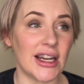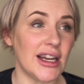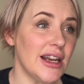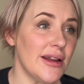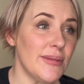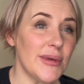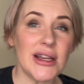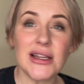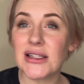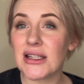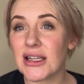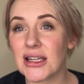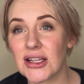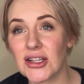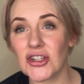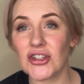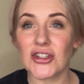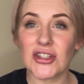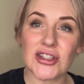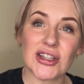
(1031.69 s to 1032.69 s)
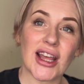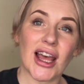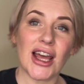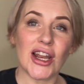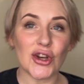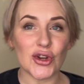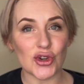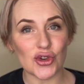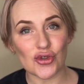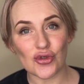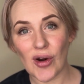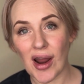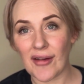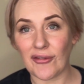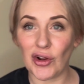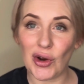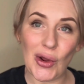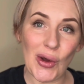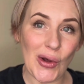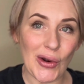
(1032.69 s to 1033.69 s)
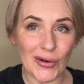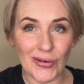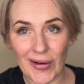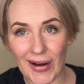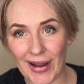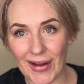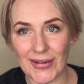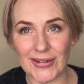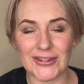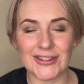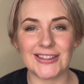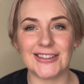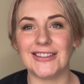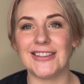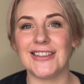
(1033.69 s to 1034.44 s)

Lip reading: and it means it can just kind of travel all around,